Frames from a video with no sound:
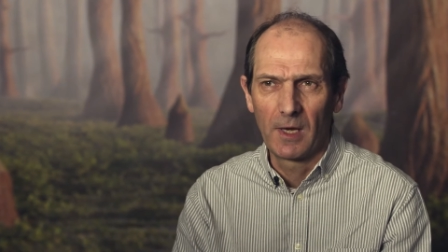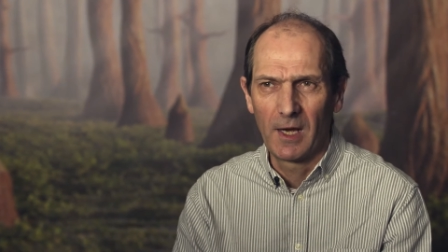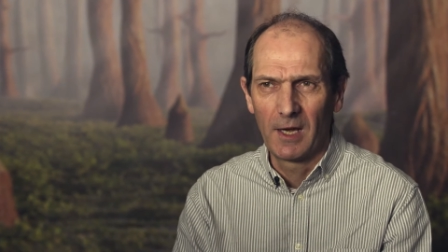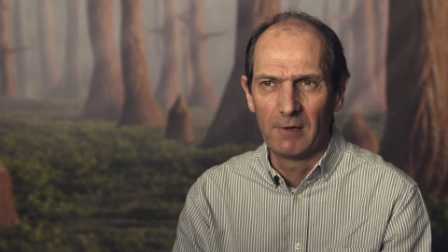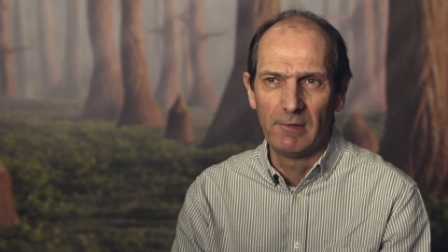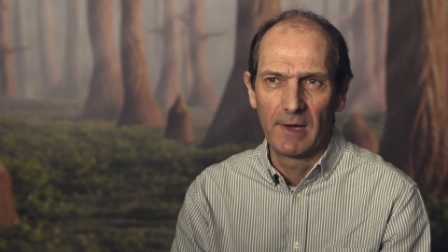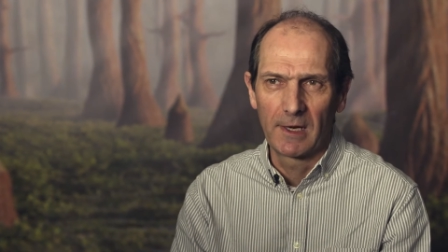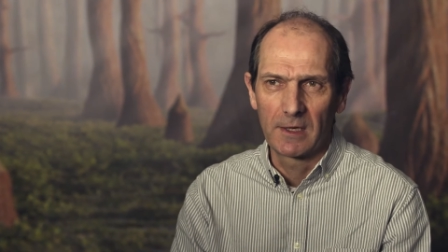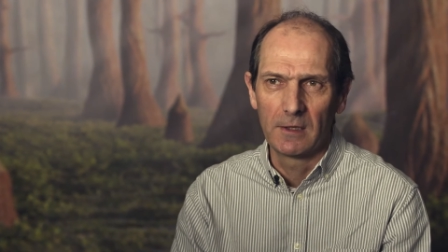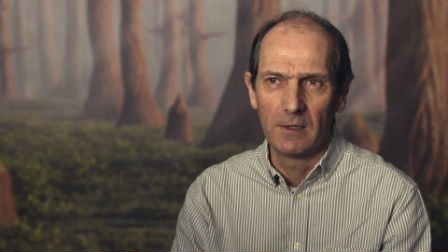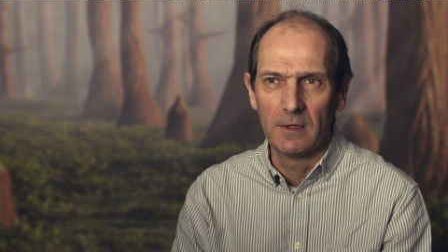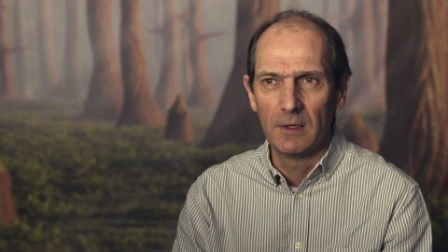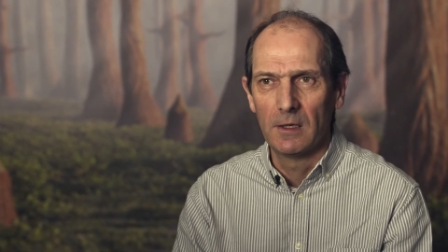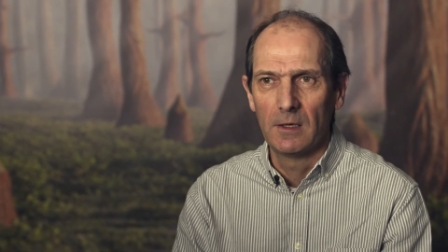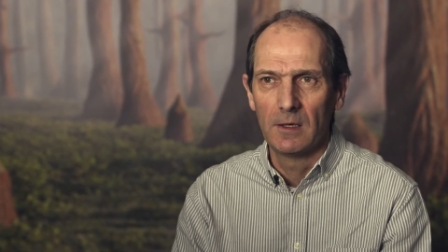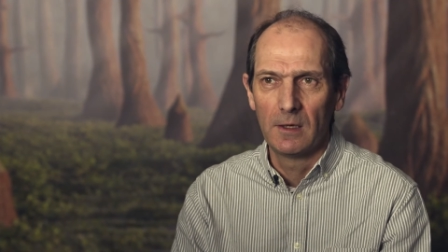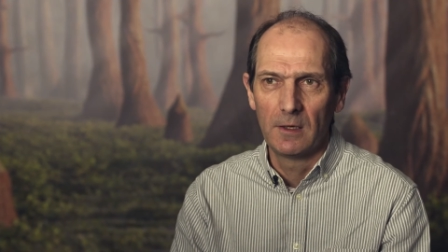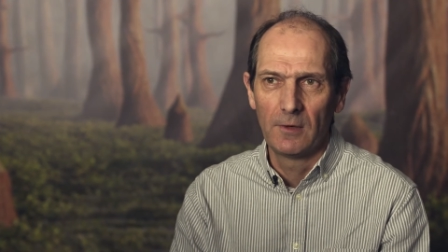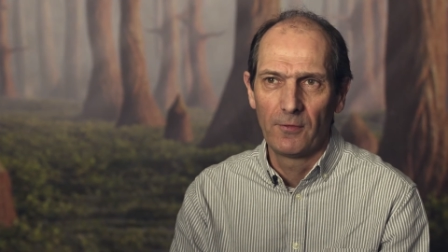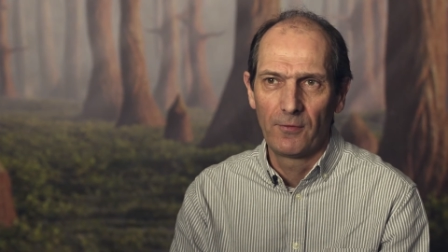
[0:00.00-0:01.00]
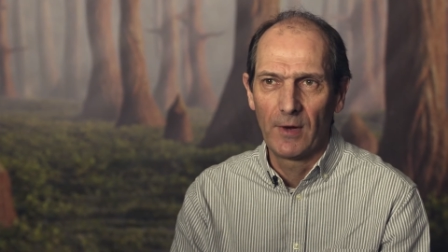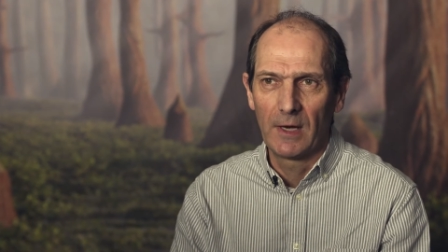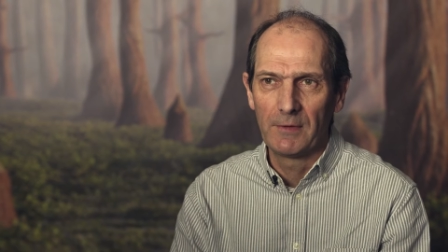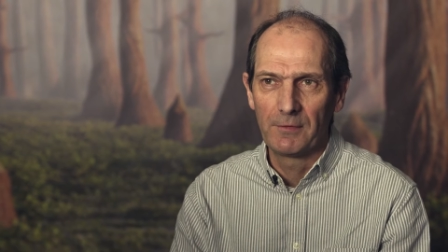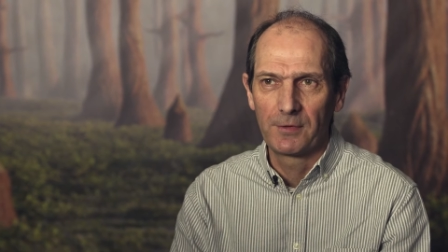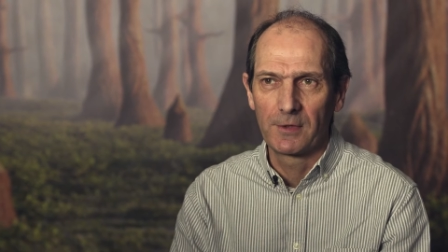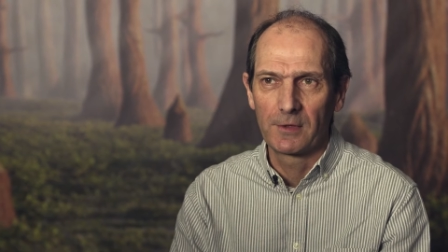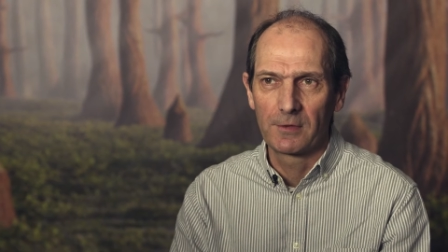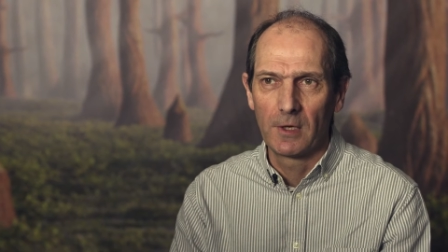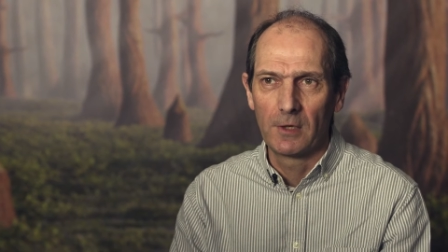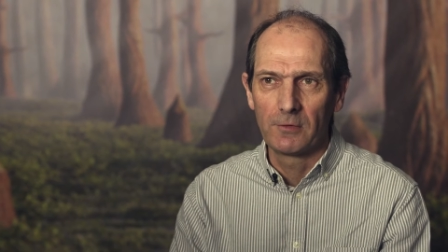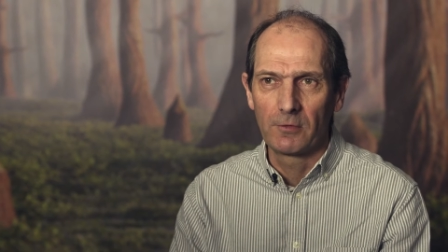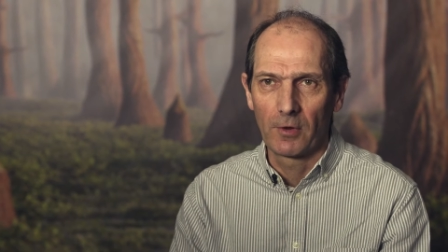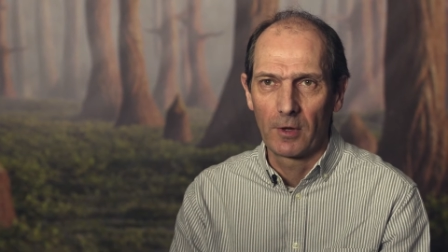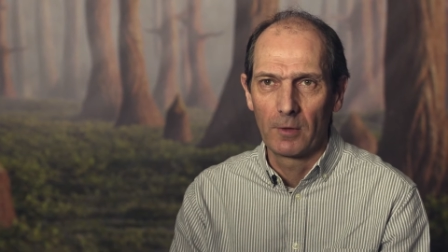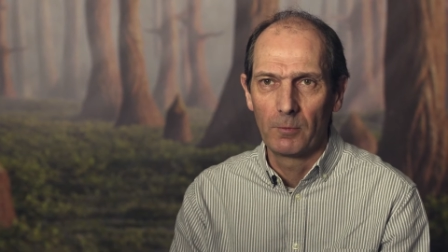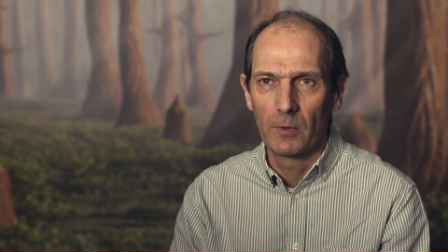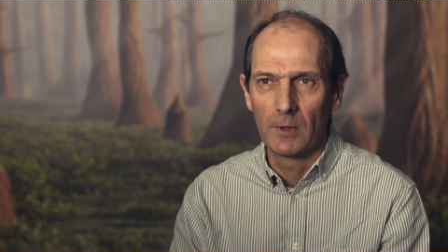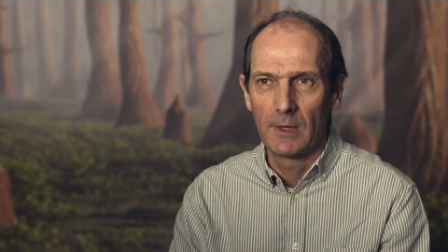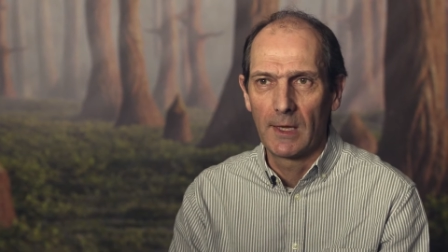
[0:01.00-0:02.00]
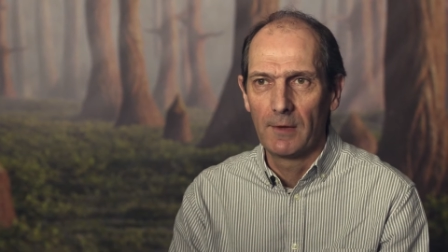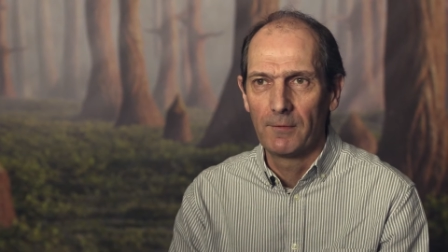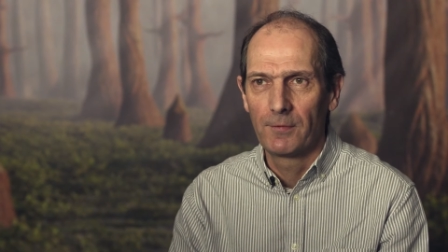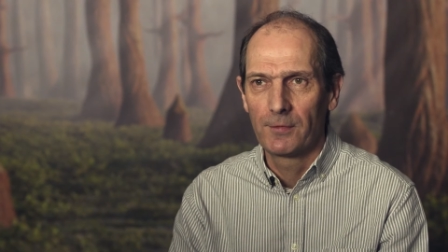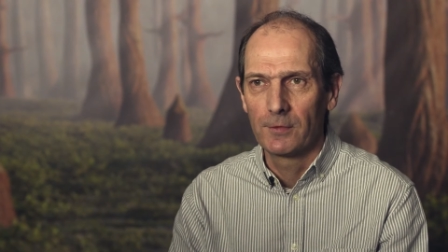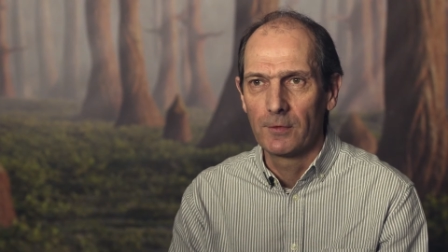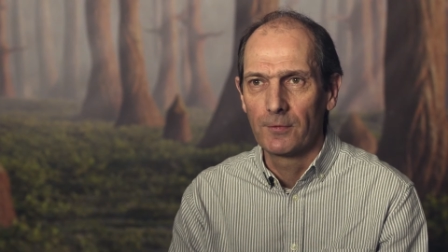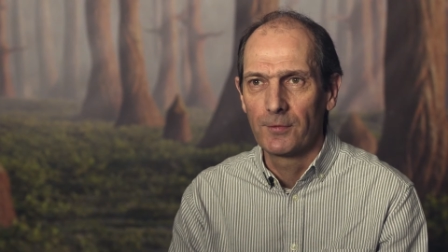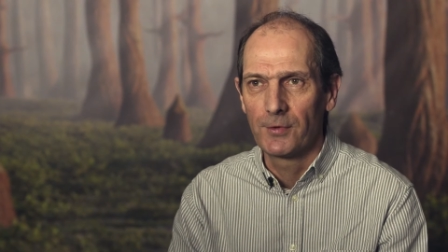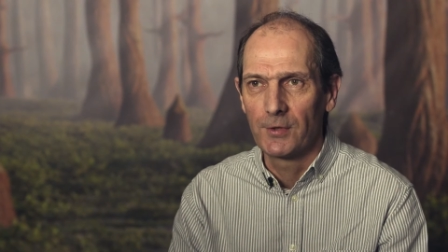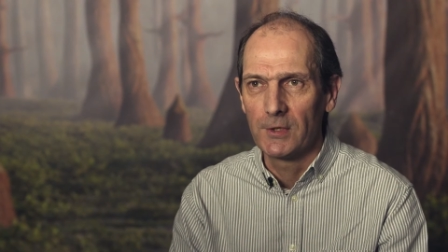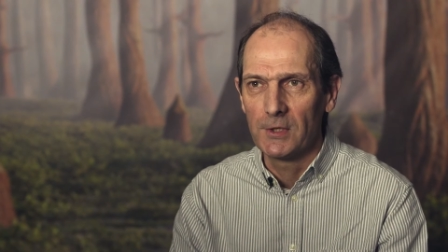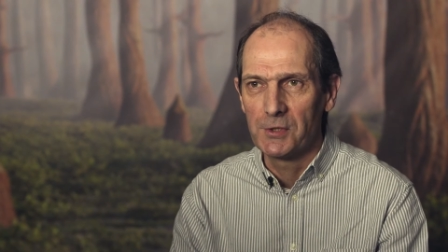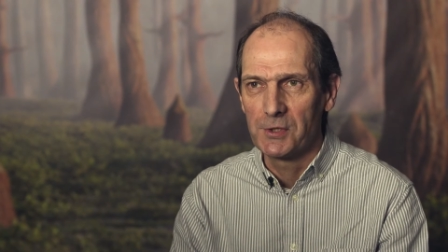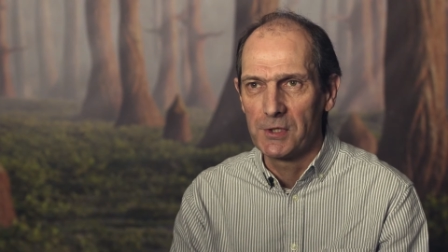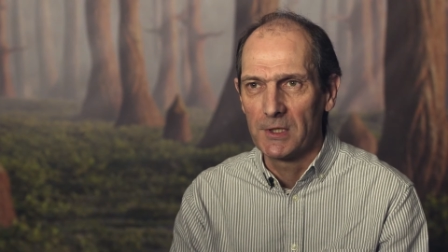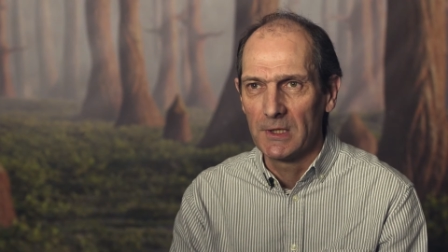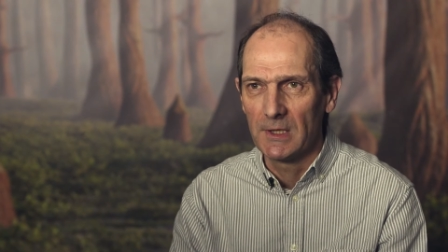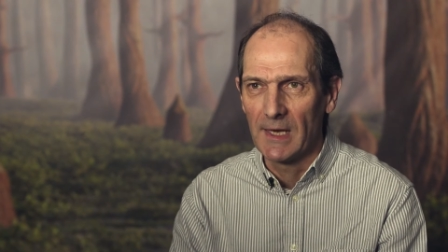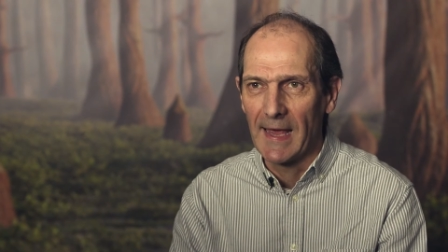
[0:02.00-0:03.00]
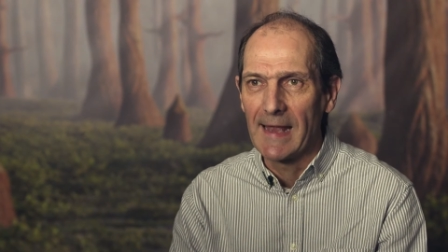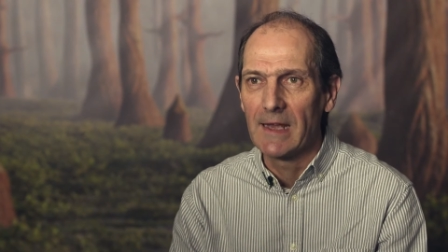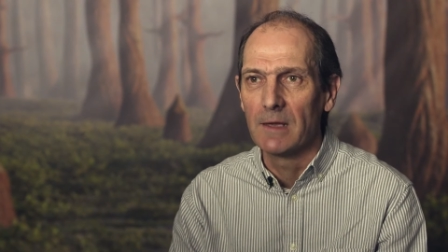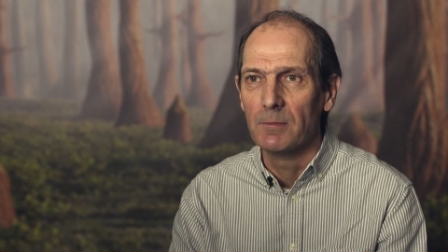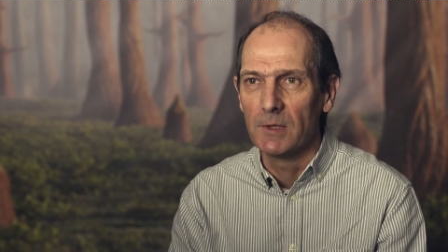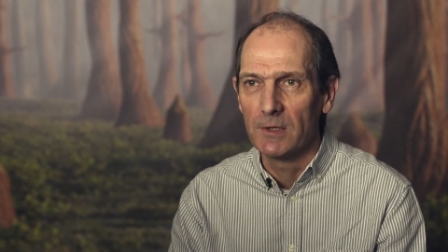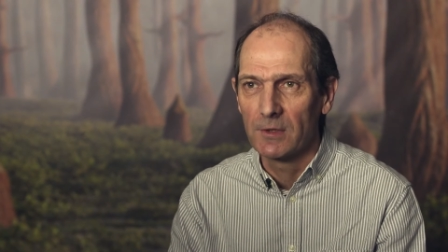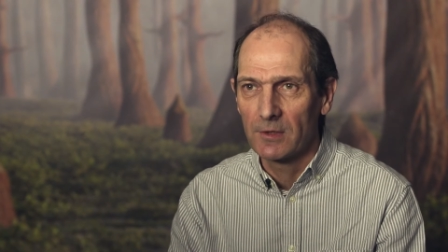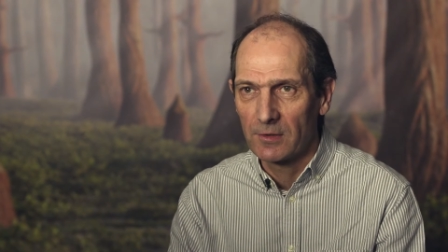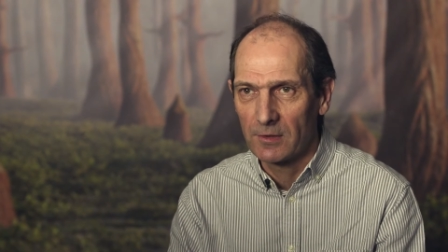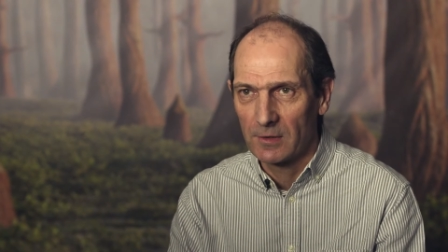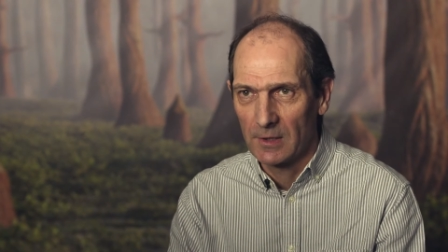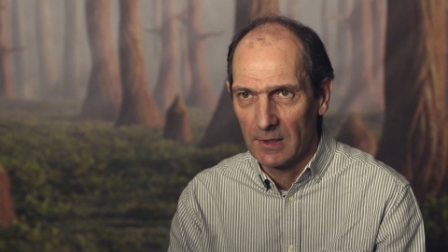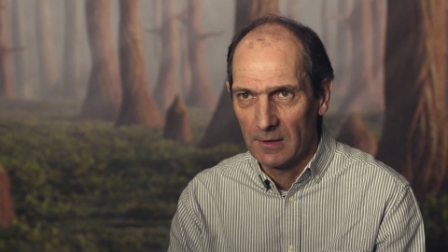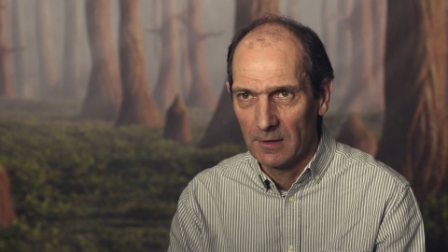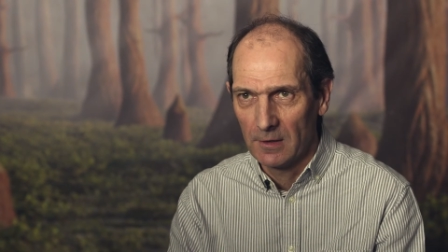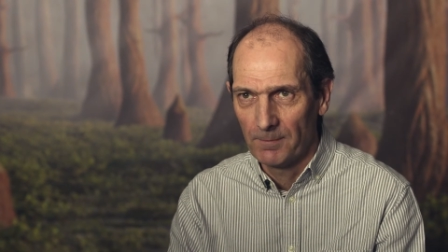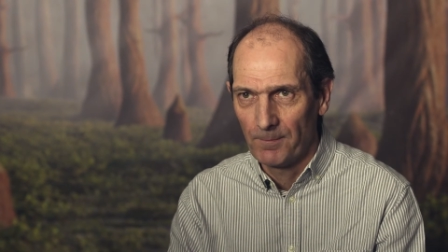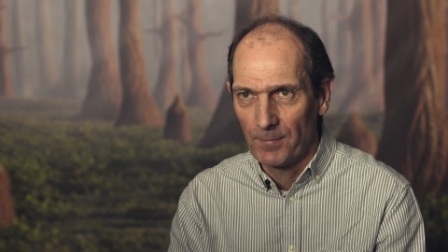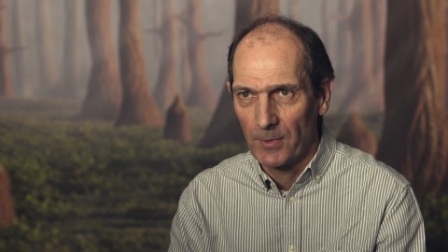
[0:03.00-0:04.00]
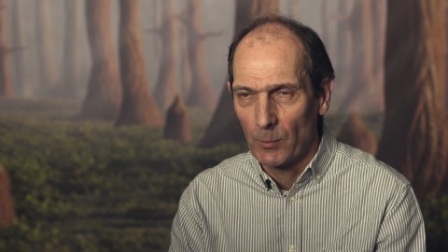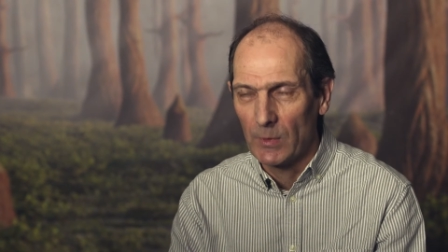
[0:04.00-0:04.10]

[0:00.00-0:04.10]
I reckon uh, five, 600 of them will have sort of CG elements in them.